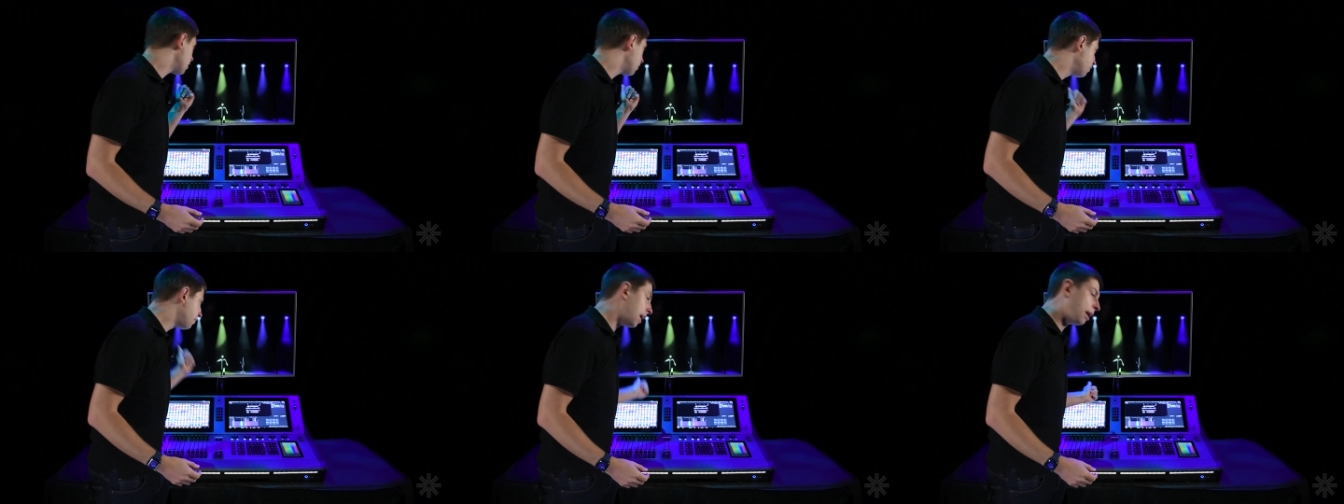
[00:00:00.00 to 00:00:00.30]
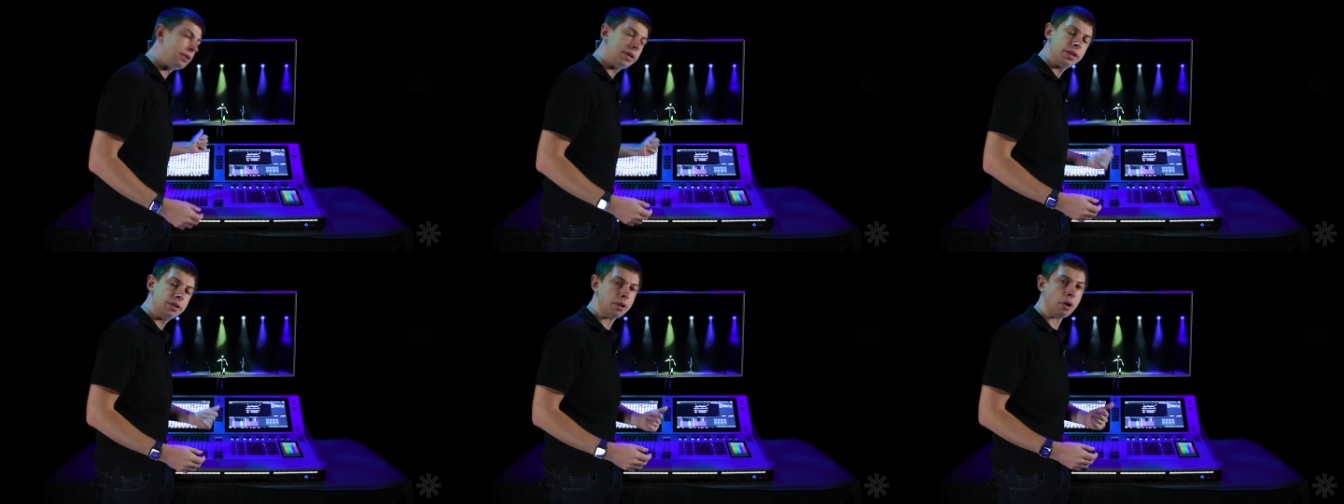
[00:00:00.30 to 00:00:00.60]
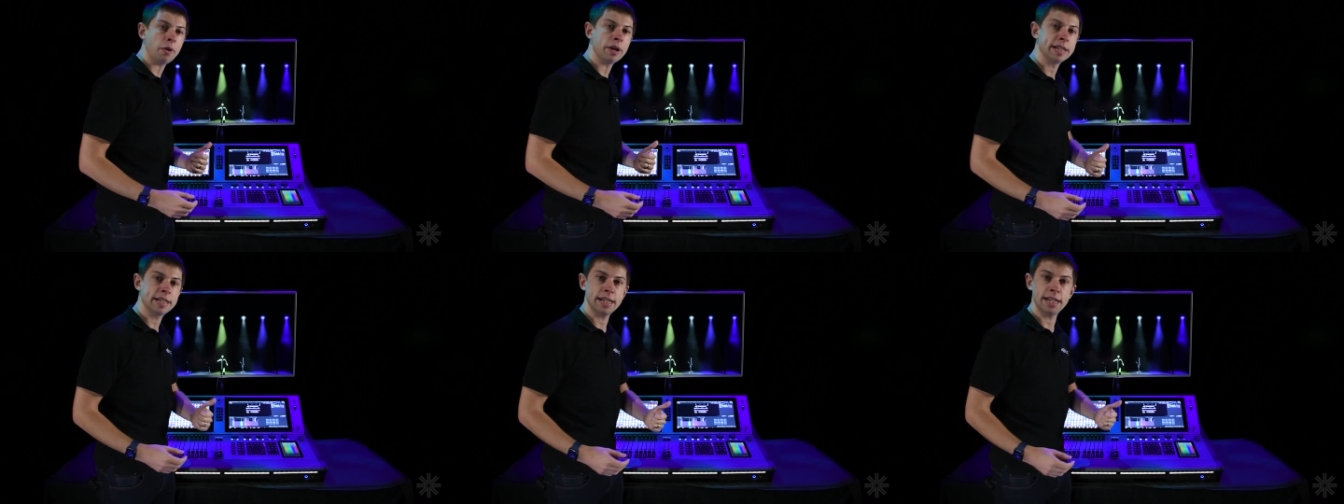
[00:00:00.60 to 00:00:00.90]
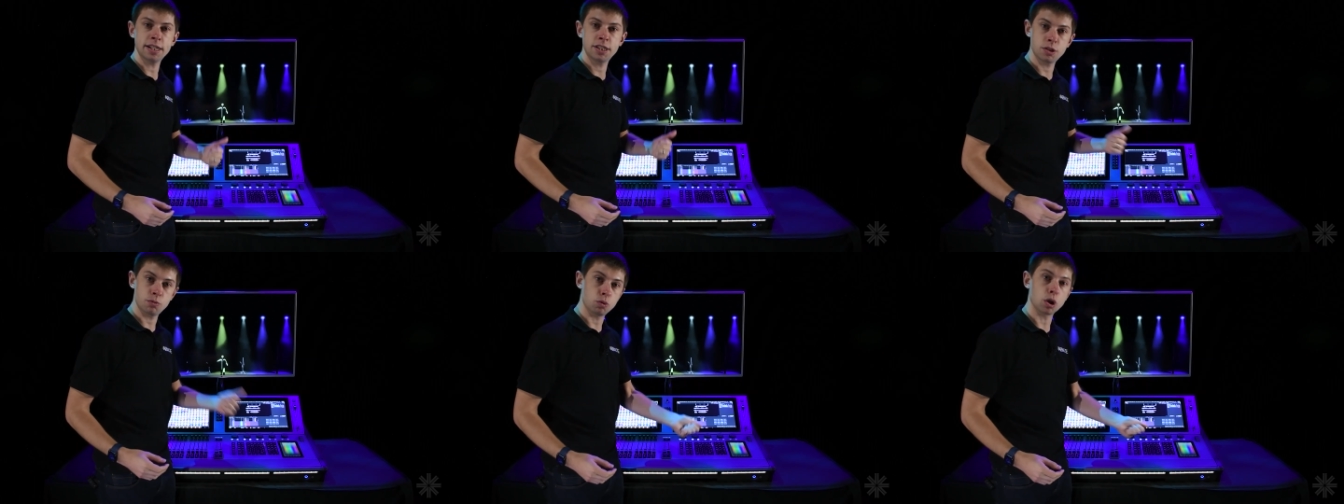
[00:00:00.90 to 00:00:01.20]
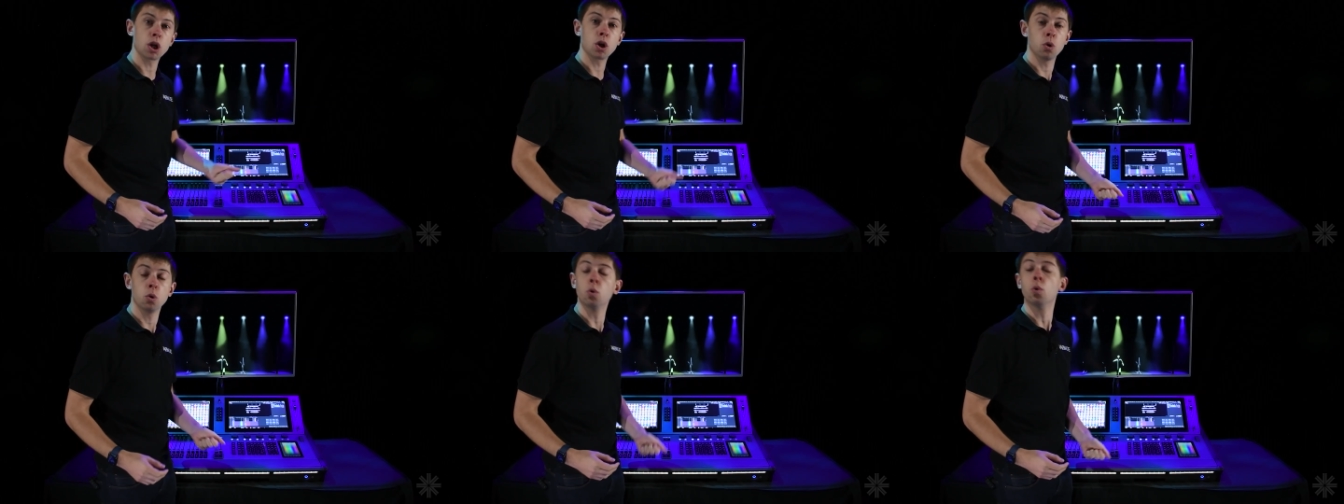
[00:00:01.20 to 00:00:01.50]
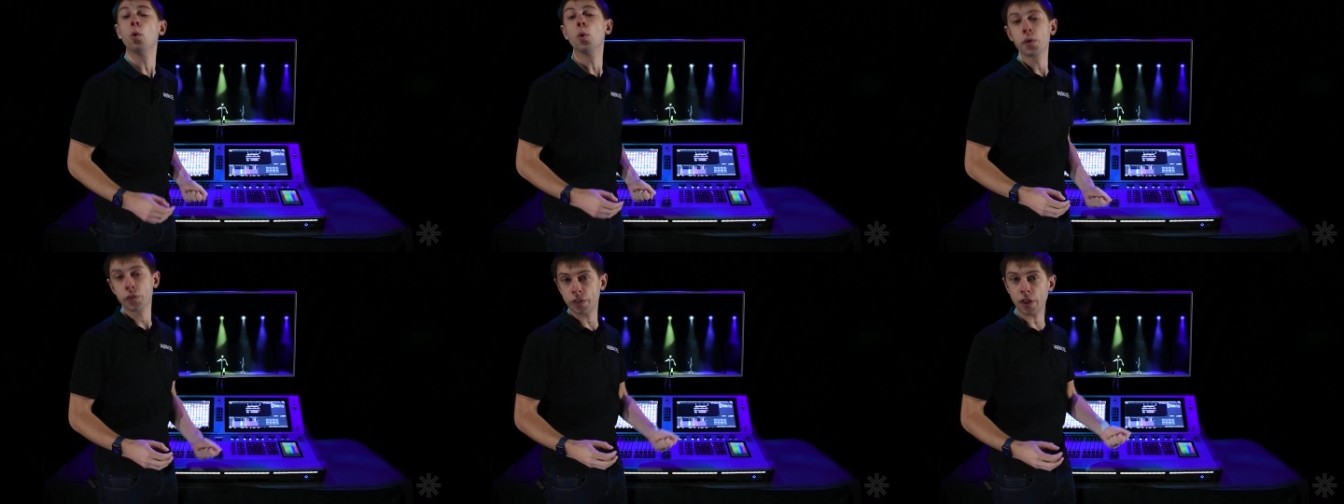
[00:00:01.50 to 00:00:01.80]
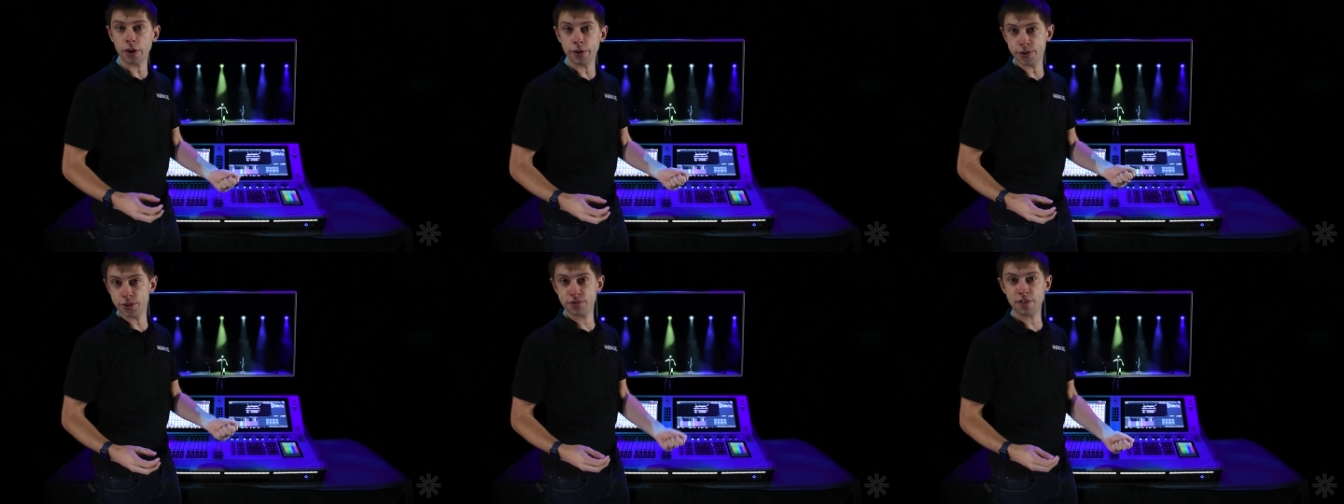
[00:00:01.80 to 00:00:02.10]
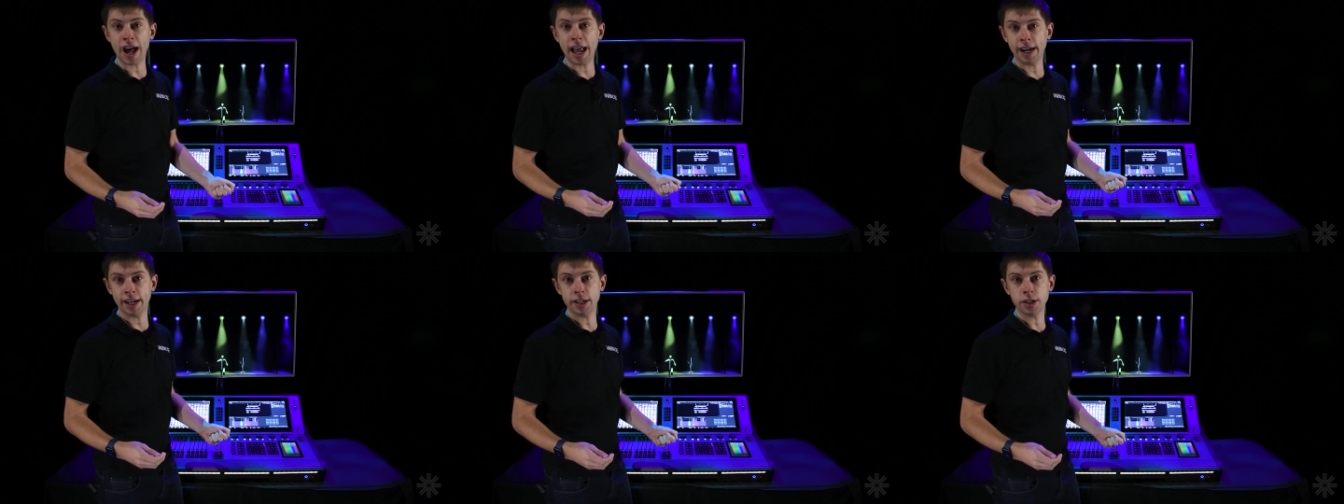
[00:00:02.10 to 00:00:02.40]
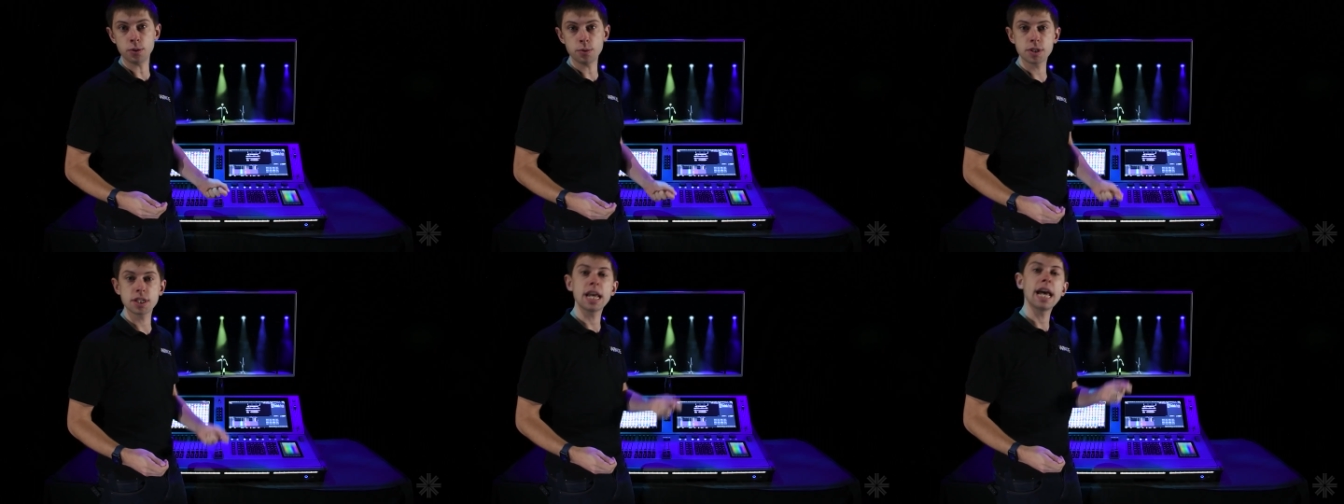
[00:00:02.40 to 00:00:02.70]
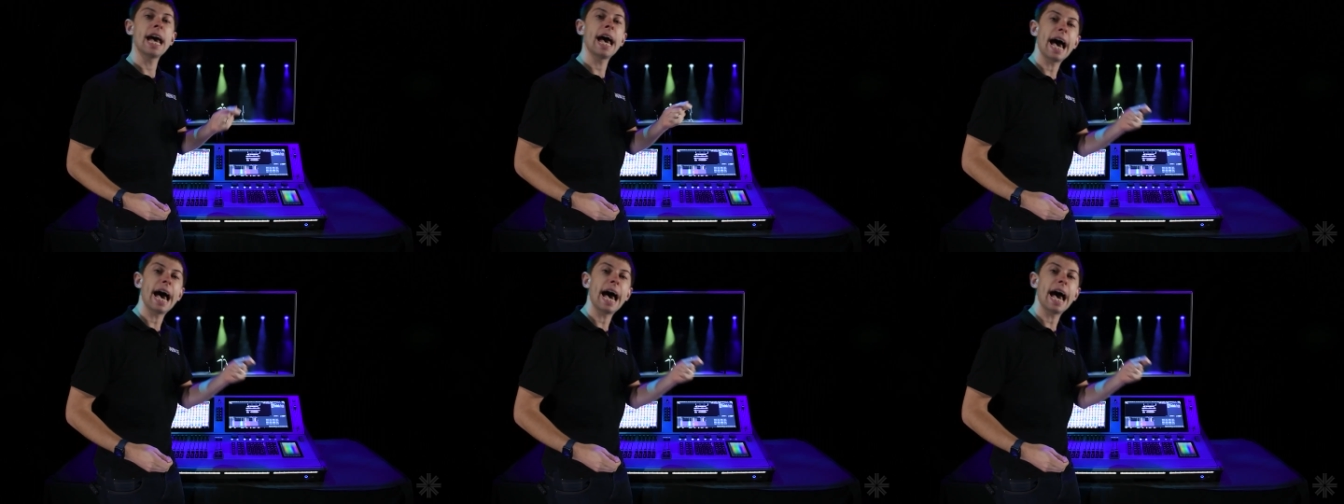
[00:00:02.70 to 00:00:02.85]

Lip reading: very good idea to record those values